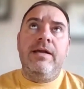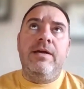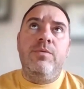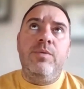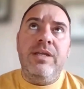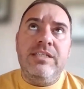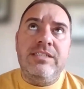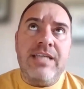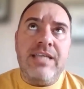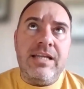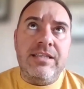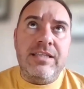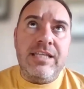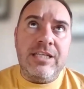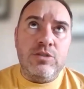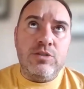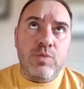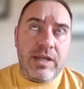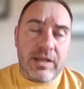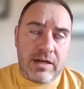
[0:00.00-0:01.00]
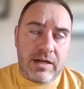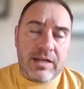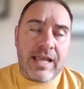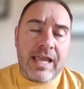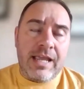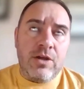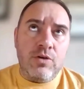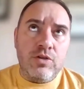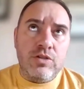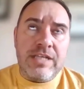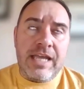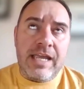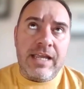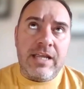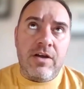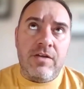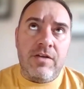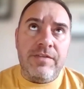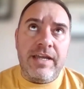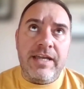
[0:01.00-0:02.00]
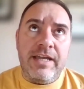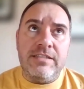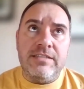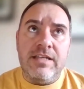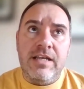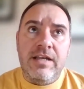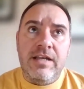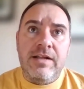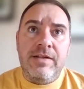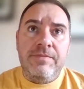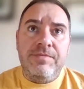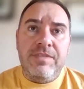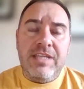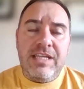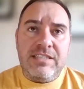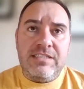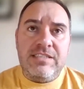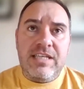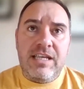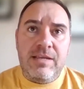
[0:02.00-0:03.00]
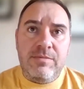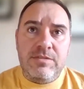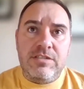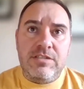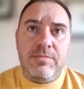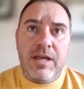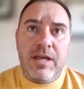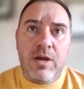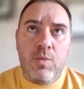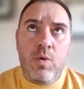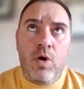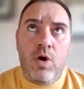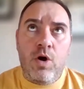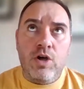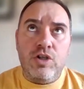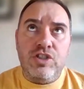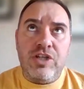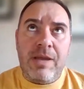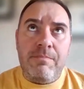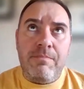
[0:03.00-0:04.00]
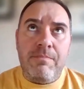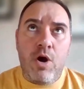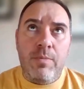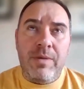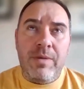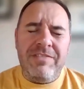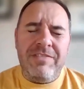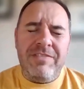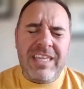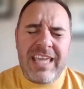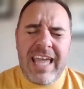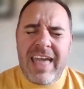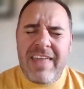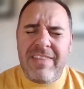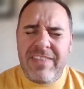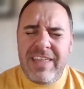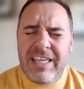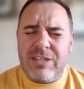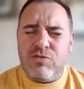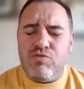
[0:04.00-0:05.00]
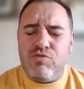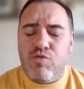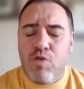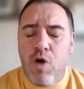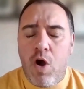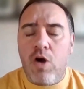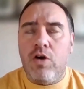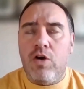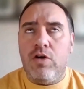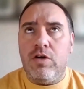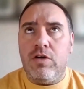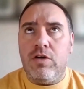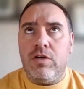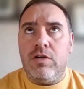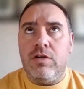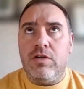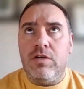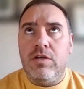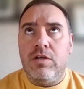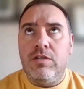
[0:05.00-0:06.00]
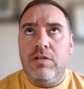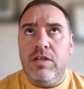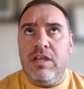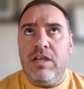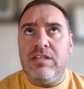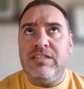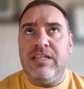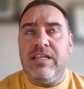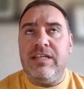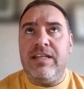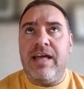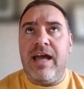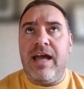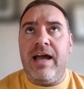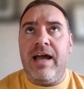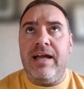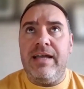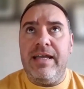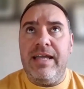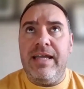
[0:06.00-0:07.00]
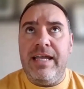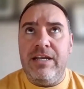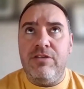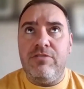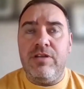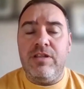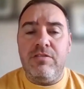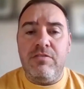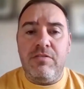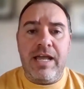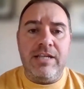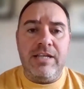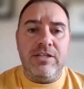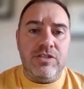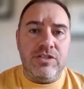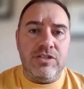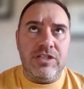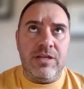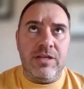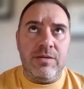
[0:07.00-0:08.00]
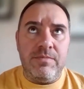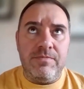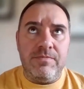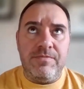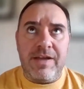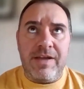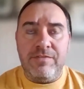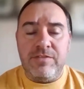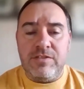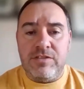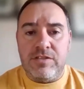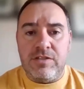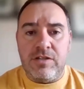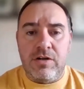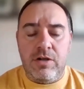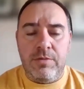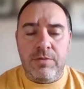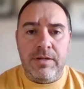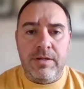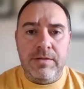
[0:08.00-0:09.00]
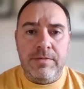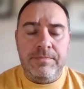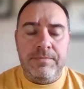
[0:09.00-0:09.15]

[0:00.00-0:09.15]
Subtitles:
We said this week, and I get your take on this, this seems to be a watershed moment. If they get this wrong, do you see that hindering the relationship fans to club?